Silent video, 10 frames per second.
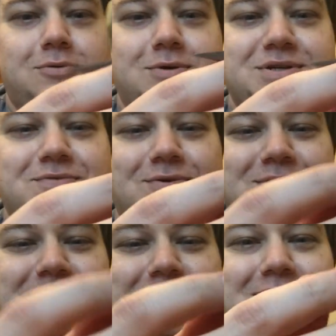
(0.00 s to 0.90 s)
Which
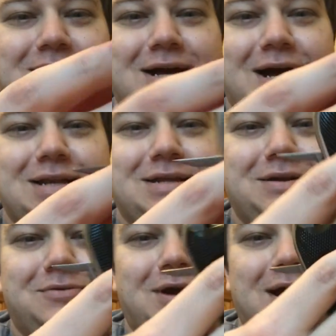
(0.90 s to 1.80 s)
unfortunately I did
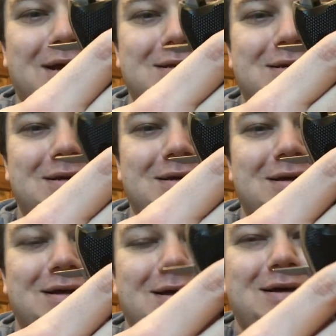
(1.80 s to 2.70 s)
it right,
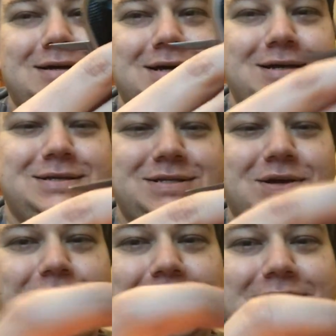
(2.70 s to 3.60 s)

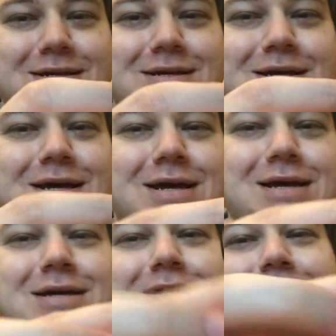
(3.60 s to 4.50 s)
so I
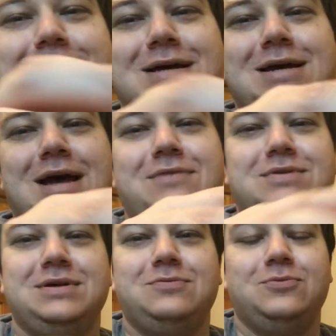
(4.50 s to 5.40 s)
have
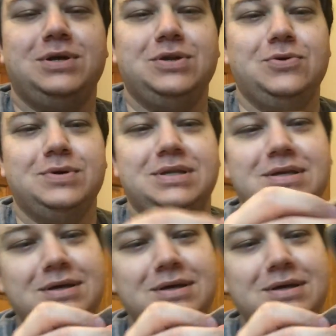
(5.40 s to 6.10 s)
to redo it.